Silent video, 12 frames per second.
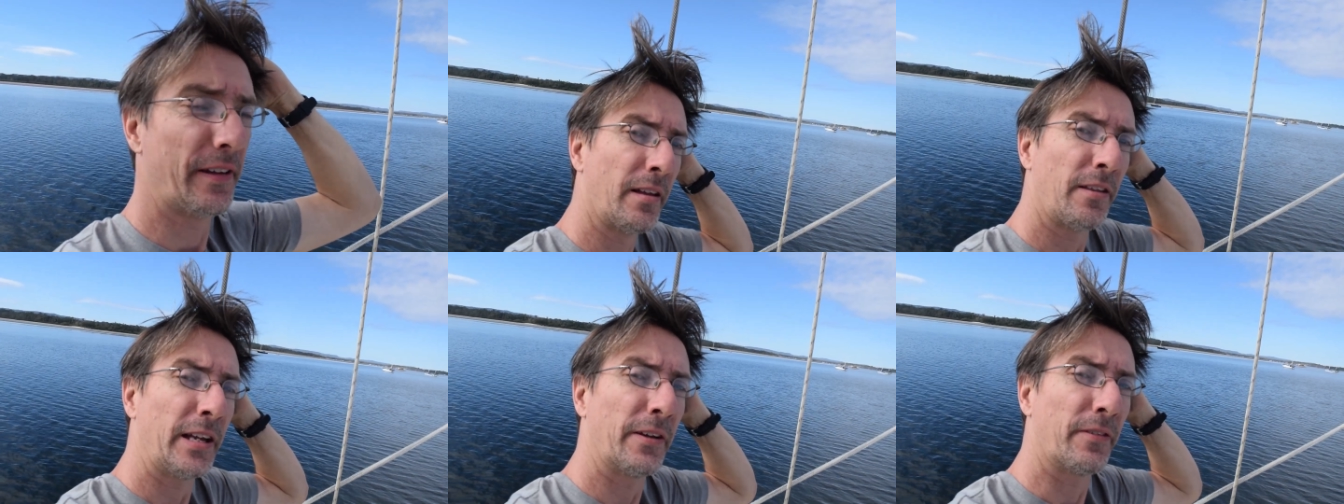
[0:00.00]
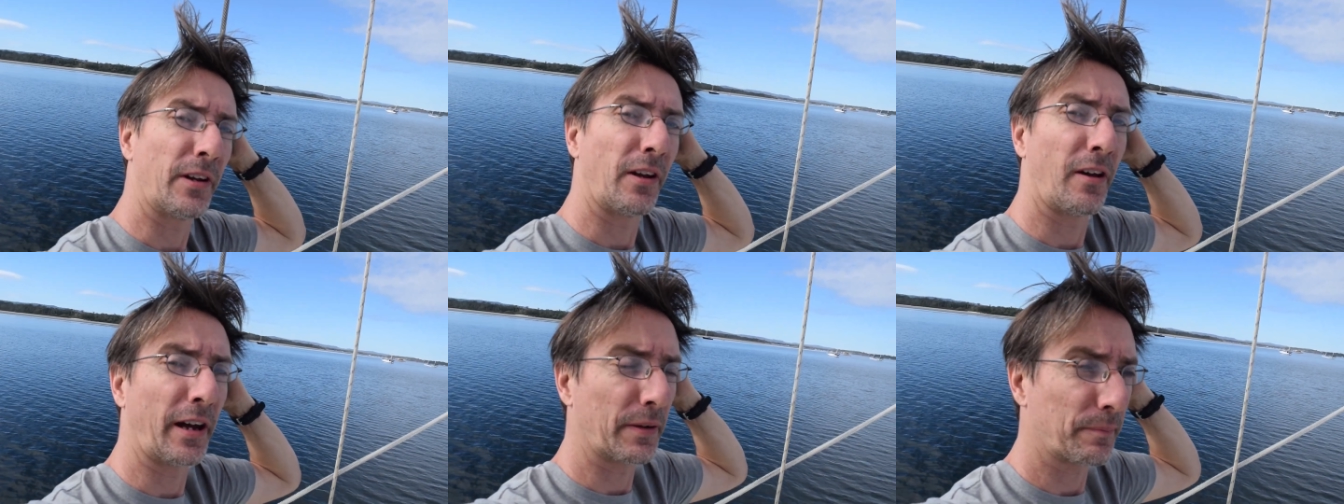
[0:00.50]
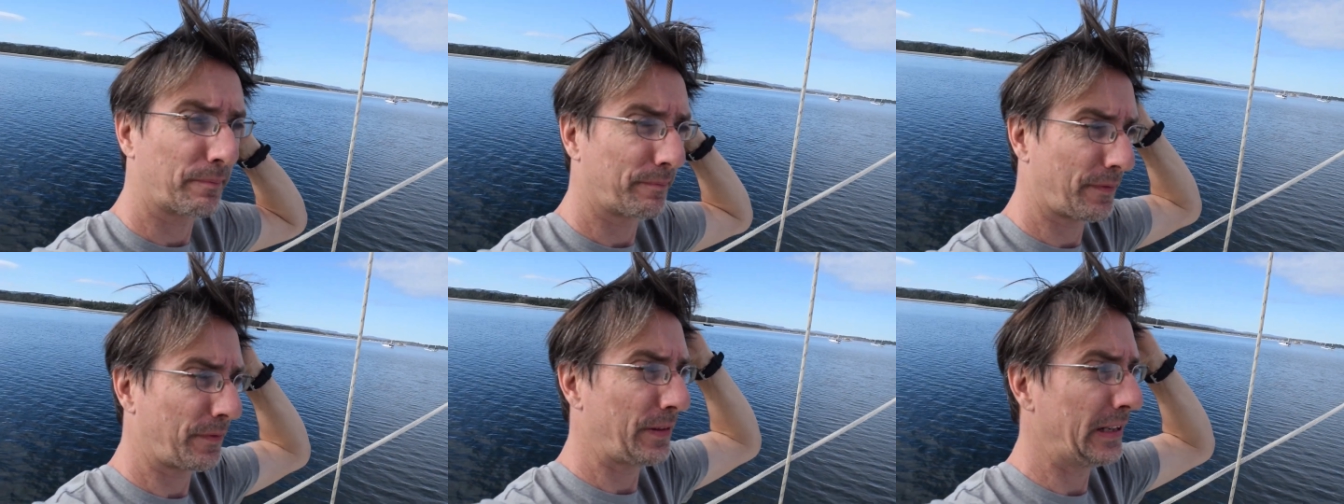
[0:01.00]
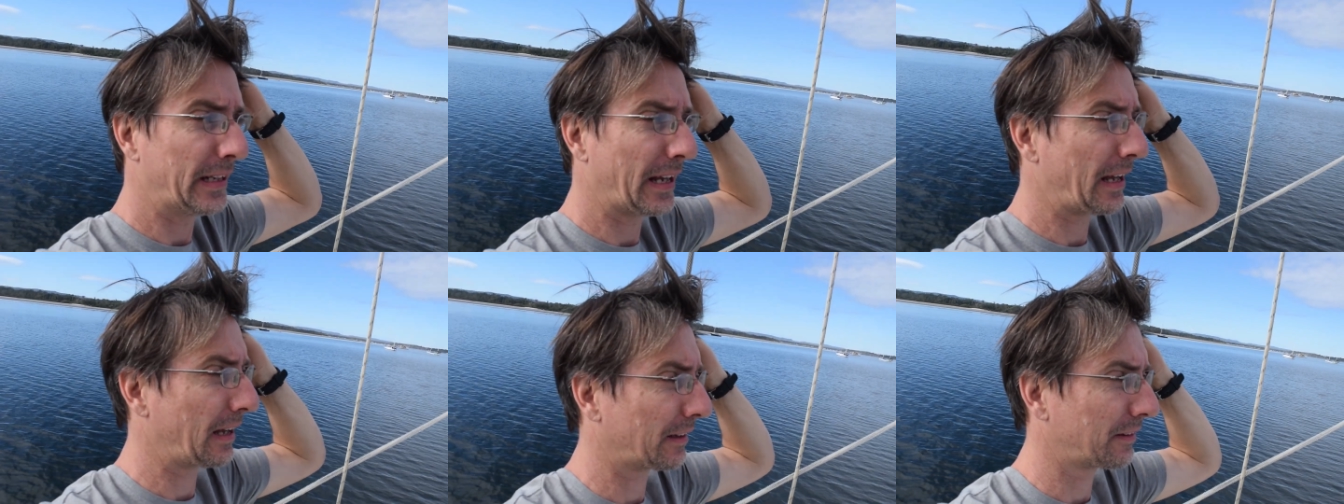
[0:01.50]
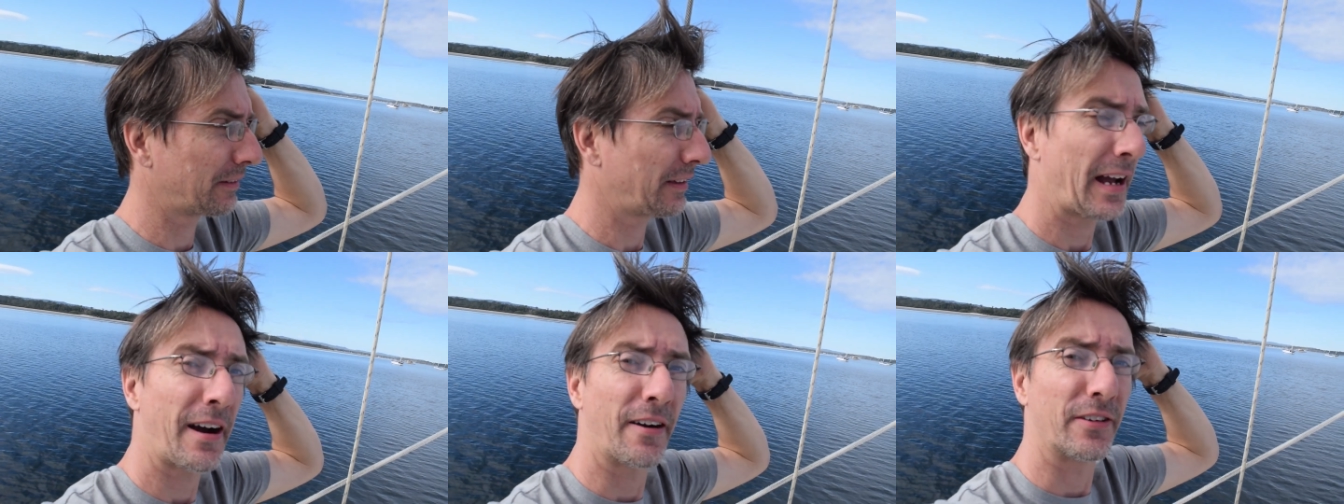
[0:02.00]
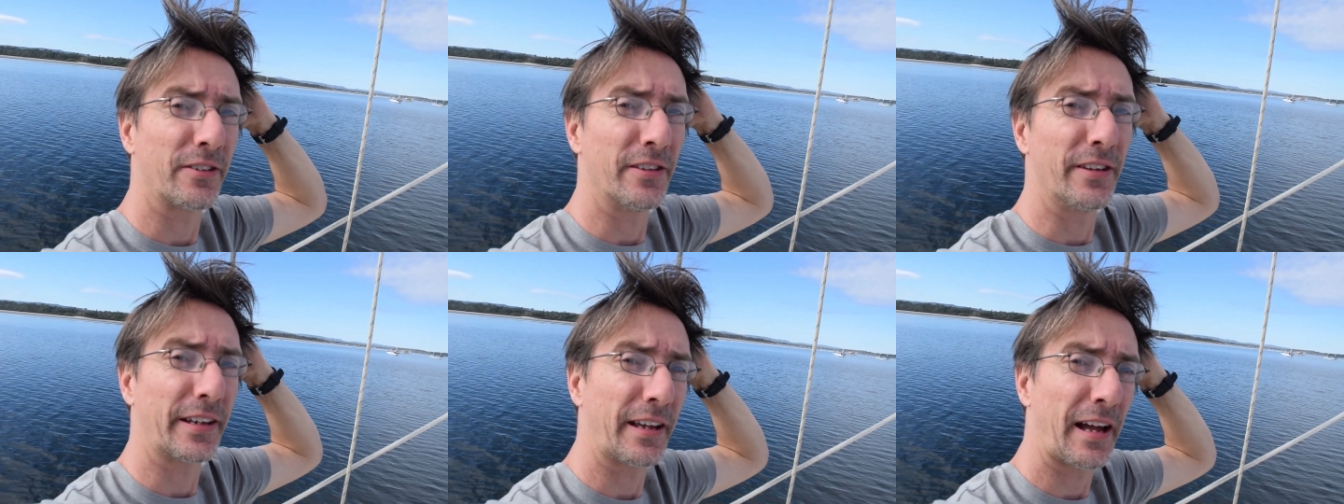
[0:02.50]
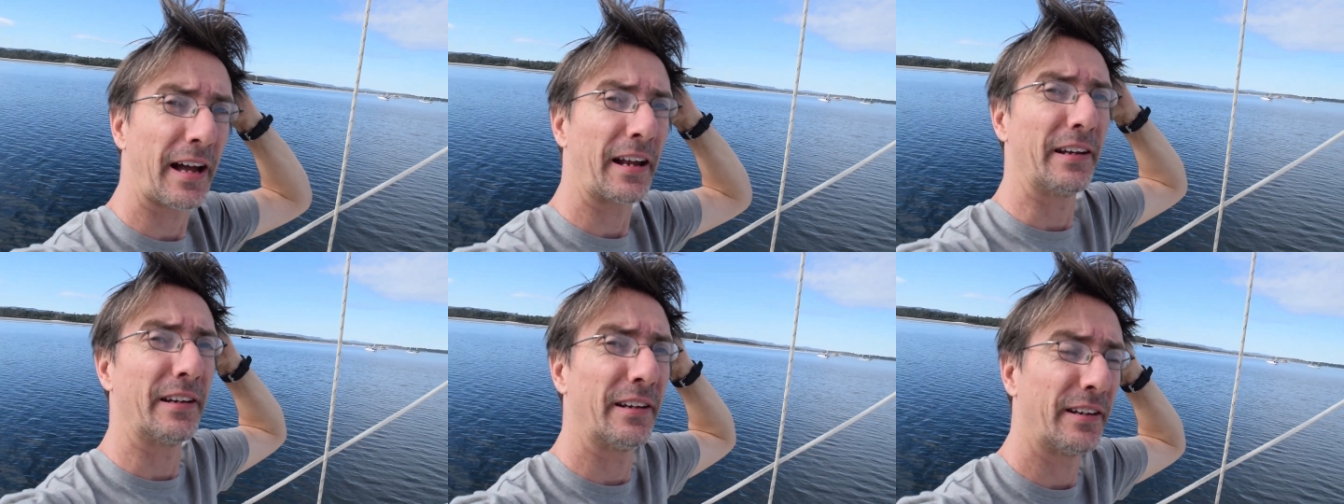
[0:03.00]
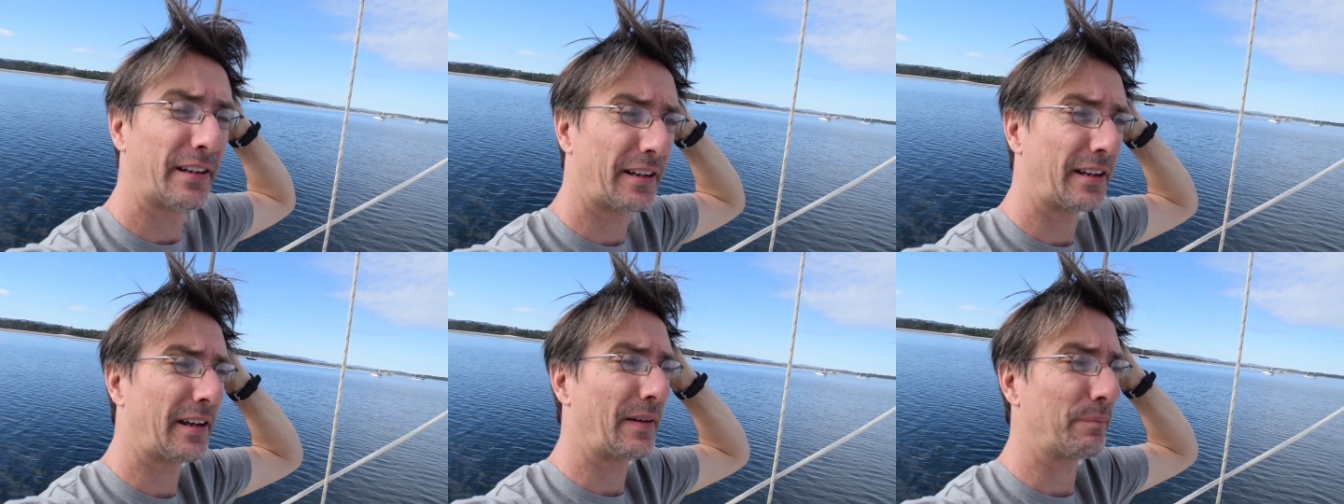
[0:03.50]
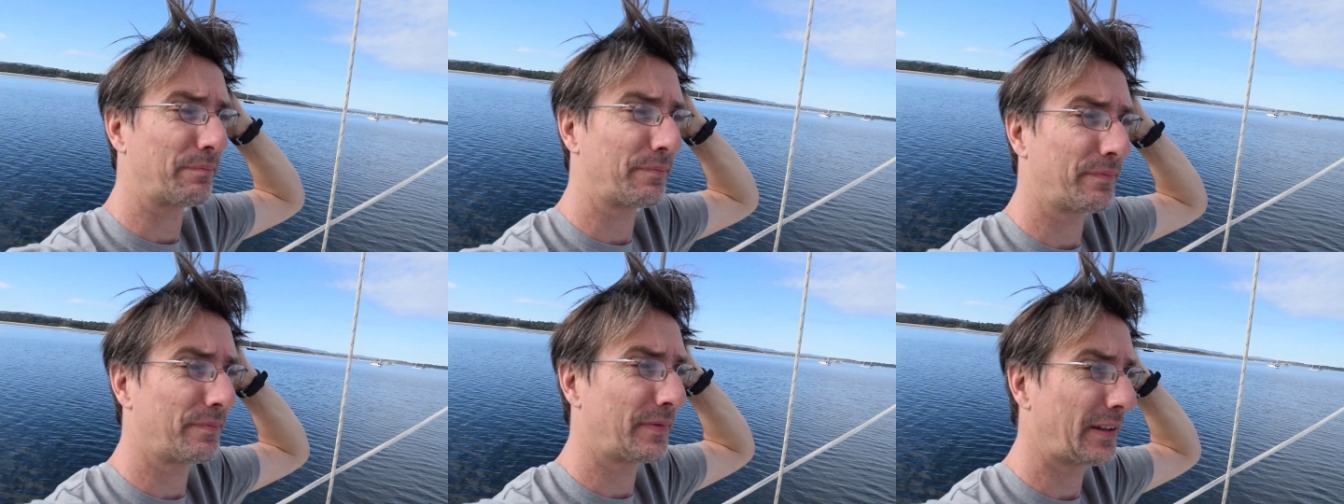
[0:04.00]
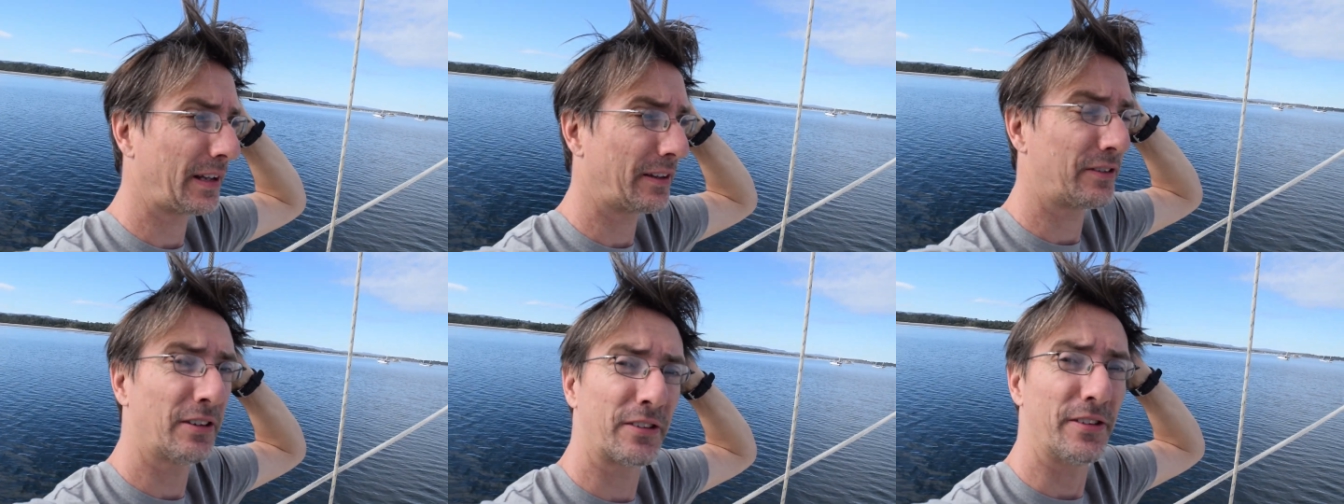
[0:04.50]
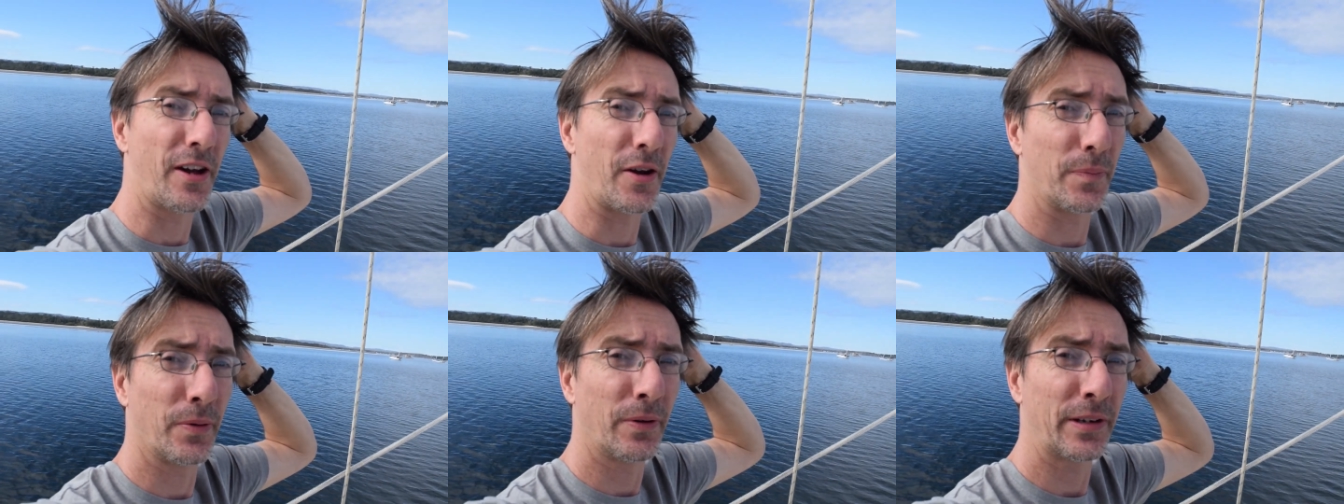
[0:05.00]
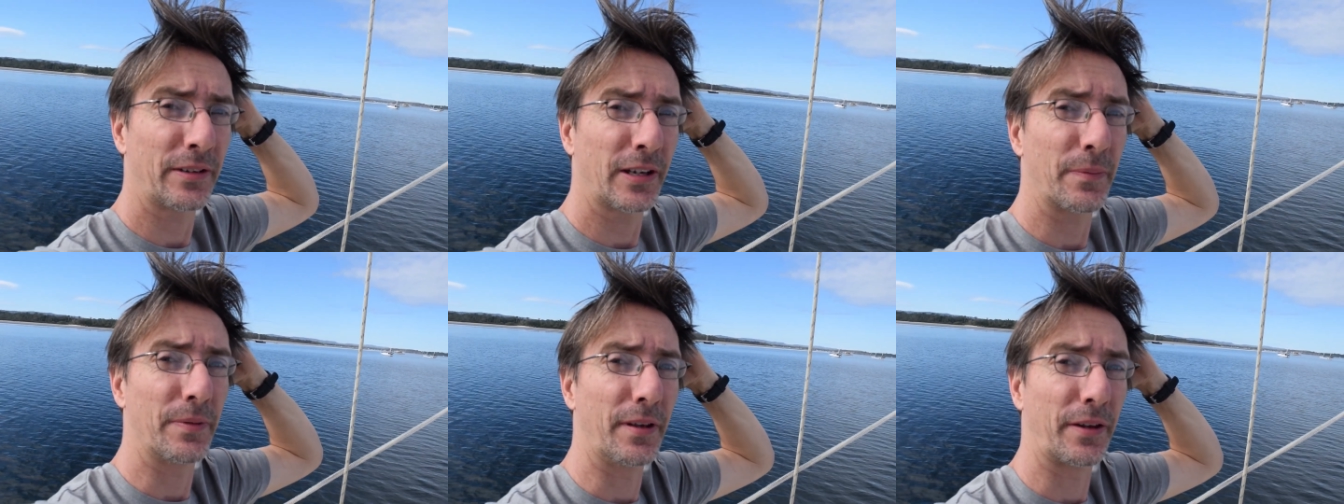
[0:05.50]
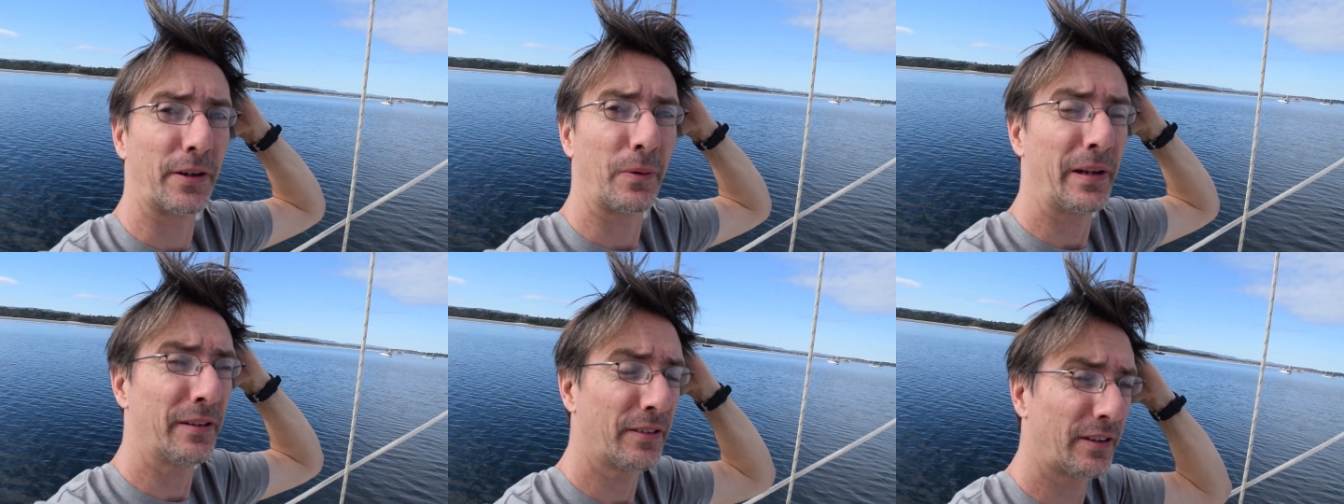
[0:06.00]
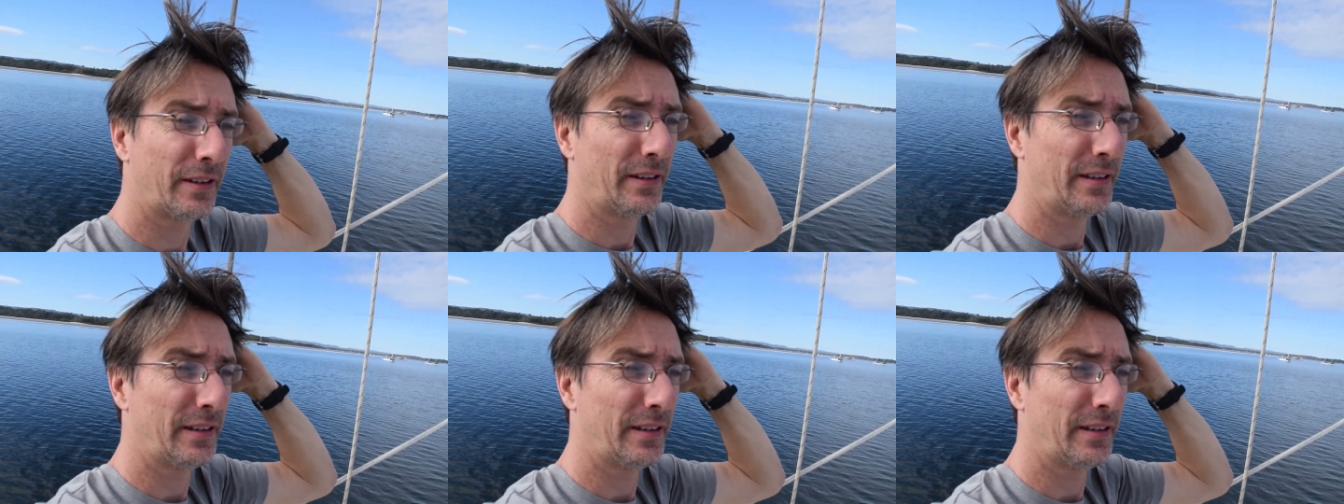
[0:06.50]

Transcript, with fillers: Think of it like thinning out carrots in the garden. Um, there's just no point keeping the little ones.